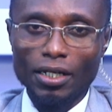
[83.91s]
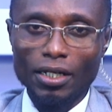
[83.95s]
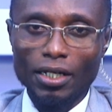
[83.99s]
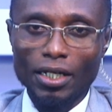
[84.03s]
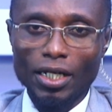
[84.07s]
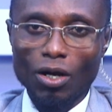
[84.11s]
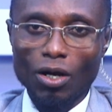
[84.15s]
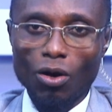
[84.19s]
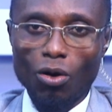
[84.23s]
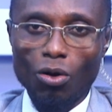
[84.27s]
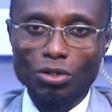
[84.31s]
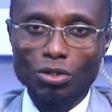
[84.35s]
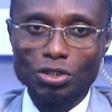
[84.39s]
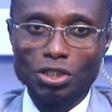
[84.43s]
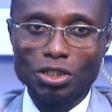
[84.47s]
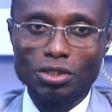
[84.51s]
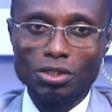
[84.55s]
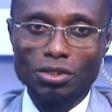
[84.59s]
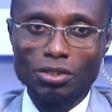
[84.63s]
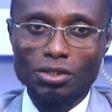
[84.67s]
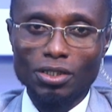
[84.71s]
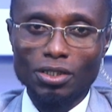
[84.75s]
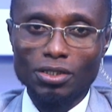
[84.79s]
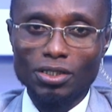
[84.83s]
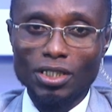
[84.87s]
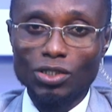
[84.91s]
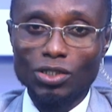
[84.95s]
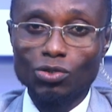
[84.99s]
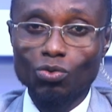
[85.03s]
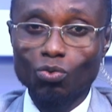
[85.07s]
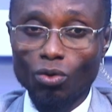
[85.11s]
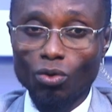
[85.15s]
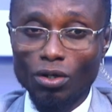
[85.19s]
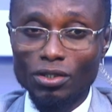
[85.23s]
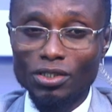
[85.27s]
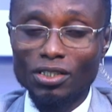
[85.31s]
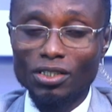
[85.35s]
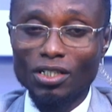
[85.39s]
He cautioned that
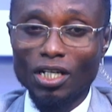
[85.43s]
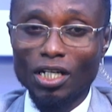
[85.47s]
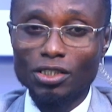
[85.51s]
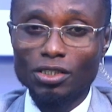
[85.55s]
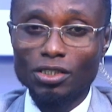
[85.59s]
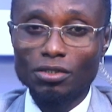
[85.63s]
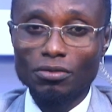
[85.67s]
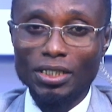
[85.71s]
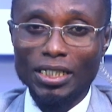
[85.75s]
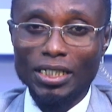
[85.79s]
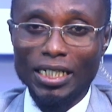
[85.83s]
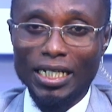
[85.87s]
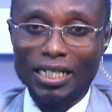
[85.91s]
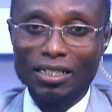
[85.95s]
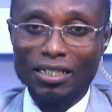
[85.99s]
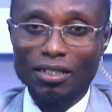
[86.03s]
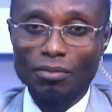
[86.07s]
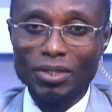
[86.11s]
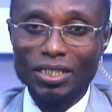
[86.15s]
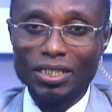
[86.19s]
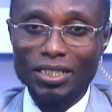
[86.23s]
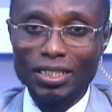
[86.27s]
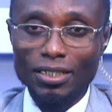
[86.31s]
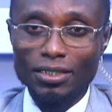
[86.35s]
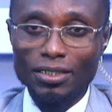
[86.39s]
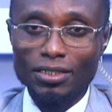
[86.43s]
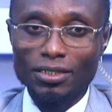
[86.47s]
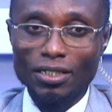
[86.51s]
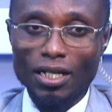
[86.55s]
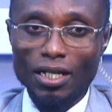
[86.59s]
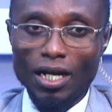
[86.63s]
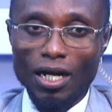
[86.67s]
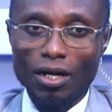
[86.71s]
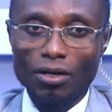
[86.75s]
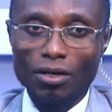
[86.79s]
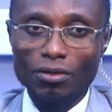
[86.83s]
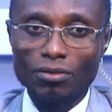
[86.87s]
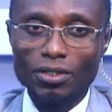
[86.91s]
what the Nigerian economy needs
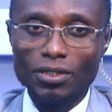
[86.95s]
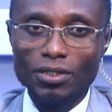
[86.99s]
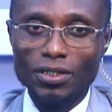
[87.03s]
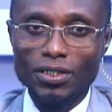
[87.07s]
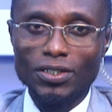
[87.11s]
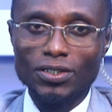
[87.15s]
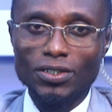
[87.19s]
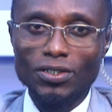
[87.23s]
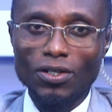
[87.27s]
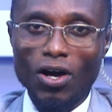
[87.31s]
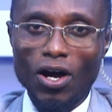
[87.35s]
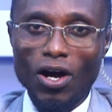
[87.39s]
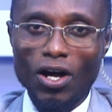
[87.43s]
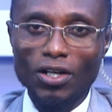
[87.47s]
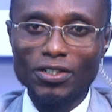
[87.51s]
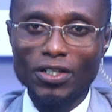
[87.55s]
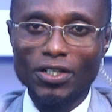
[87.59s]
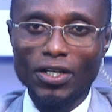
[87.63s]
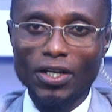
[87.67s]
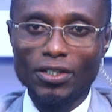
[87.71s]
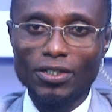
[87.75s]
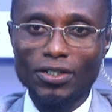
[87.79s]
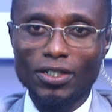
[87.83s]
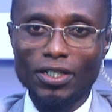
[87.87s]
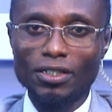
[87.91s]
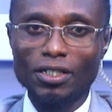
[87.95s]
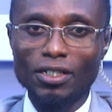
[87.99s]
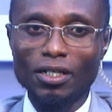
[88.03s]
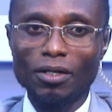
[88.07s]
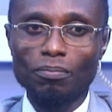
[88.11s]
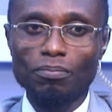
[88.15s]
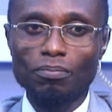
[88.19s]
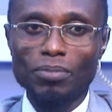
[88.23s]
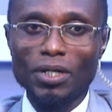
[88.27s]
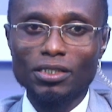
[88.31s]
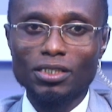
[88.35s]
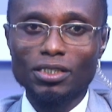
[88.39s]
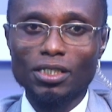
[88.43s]
now is hard-headed,
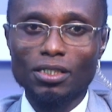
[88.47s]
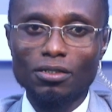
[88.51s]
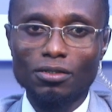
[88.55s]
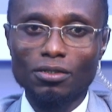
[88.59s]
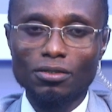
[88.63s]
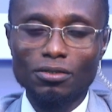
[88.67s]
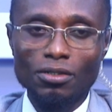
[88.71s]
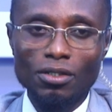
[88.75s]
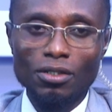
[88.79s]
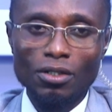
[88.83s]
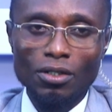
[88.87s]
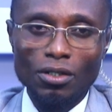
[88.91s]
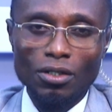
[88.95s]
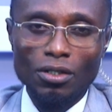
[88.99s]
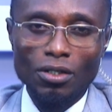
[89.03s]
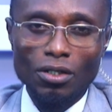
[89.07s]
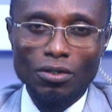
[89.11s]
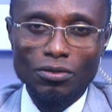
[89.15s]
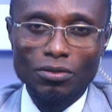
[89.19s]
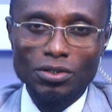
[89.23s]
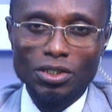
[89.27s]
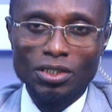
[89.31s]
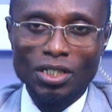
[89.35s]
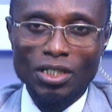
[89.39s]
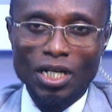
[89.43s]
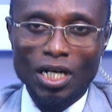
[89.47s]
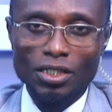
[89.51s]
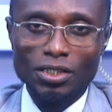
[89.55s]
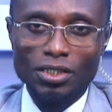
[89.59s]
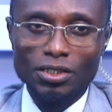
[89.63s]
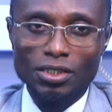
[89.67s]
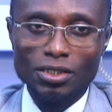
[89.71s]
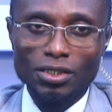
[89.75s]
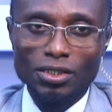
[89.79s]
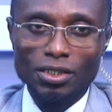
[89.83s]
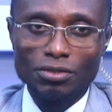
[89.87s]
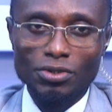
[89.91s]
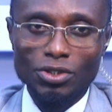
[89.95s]
practical
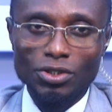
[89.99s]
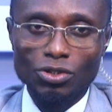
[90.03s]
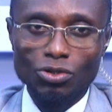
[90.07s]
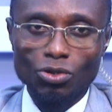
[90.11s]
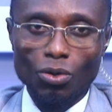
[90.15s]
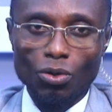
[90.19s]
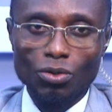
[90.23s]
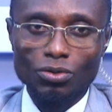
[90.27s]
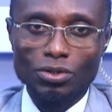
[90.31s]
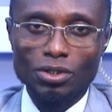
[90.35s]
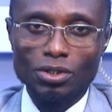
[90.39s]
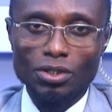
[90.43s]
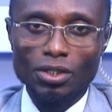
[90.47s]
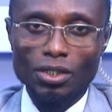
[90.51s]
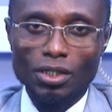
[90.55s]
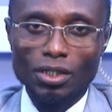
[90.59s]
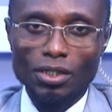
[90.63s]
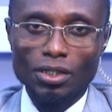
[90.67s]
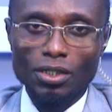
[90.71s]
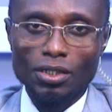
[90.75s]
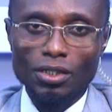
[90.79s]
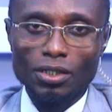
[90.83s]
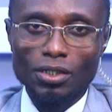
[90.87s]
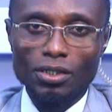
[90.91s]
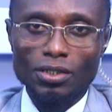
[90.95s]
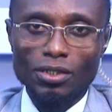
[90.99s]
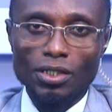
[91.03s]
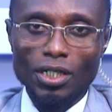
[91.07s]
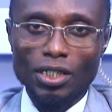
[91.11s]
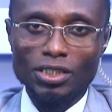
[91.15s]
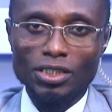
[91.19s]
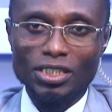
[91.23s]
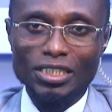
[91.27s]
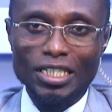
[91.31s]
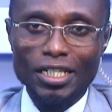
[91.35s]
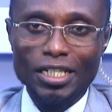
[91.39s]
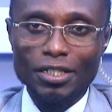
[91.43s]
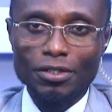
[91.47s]
originality and results
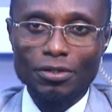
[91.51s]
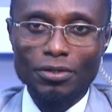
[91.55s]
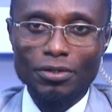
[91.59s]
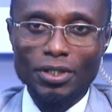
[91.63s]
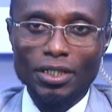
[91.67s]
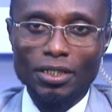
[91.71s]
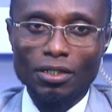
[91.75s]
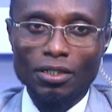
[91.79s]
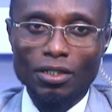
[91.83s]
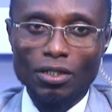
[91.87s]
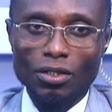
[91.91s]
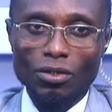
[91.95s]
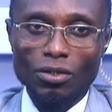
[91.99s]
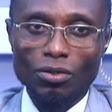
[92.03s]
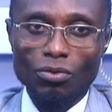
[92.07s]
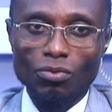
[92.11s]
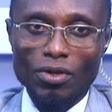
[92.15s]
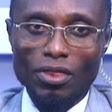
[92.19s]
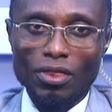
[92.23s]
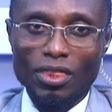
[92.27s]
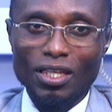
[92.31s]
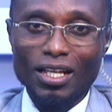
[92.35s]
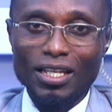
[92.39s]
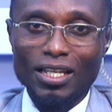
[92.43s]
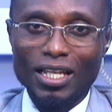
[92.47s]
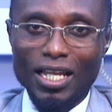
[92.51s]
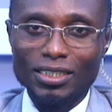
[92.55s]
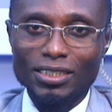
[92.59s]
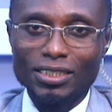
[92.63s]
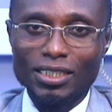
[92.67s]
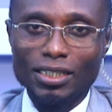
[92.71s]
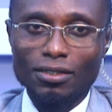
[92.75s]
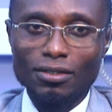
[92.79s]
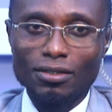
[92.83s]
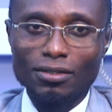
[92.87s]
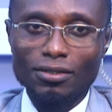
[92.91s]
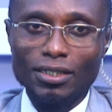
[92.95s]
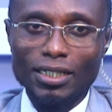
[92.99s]
that tinkering with
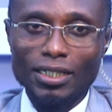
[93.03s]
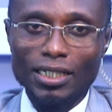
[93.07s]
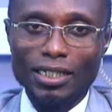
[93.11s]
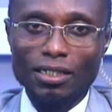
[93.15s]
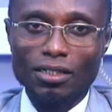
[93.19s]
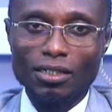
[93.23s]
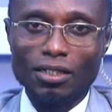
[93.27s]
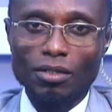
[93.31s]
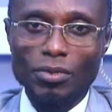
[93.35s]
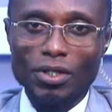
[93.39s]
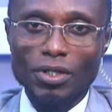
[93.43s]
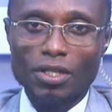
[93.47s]
classical economic